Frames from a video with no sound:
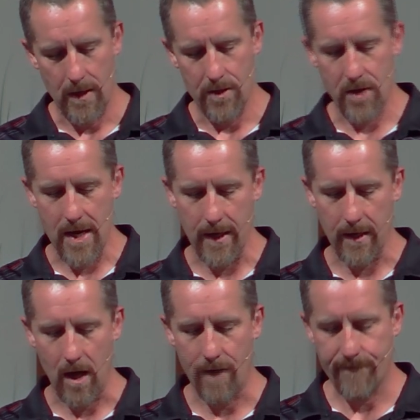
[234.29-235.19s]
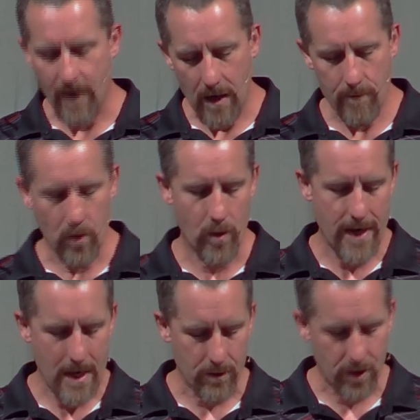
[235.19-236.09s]
saying, a farmer went
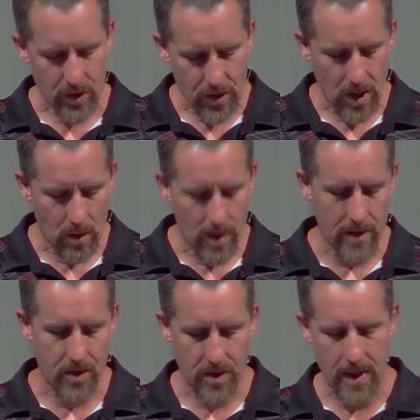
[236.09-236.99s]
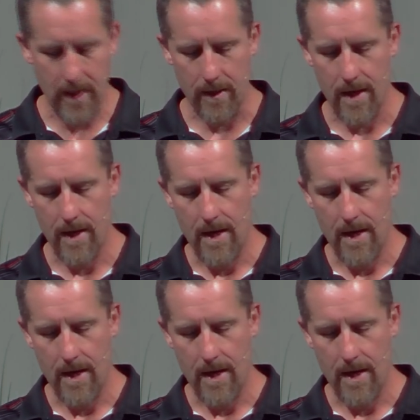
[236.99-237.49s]
out to sow his seed.